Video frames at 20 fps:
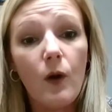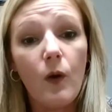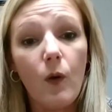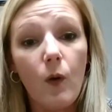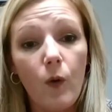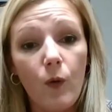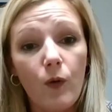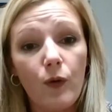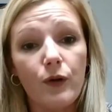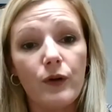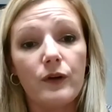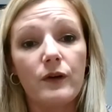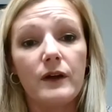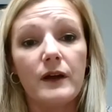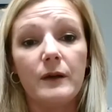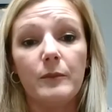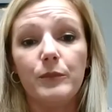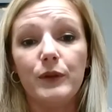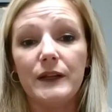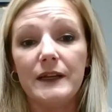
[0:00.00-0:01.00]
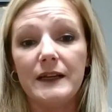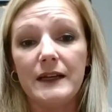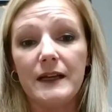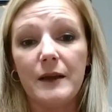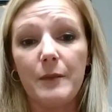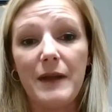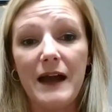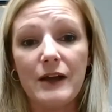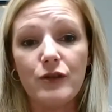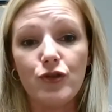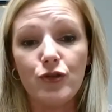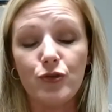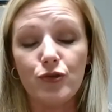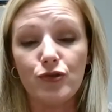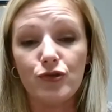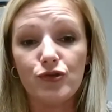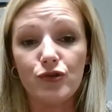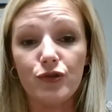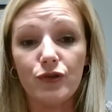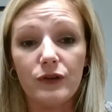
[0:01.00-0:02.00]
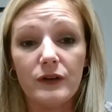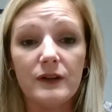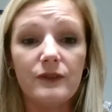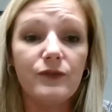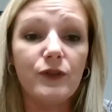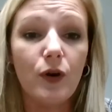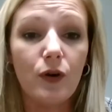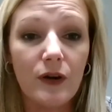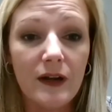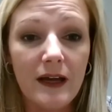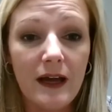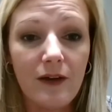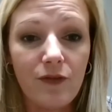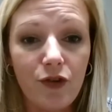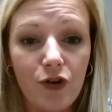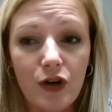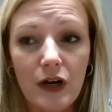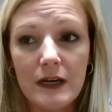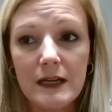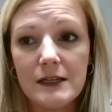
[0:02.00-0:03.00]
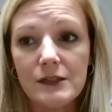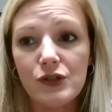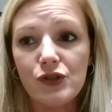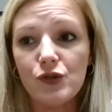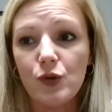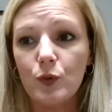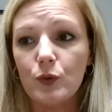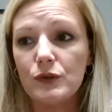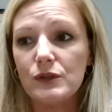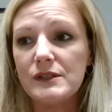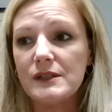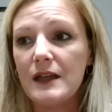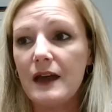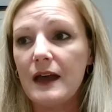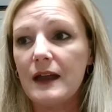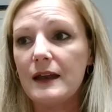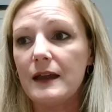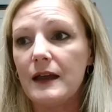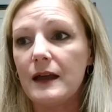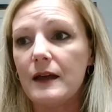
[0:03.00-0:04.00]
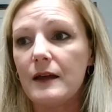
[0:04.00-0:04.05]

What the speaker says: or completing a bachelor's degree if you already have credits towards that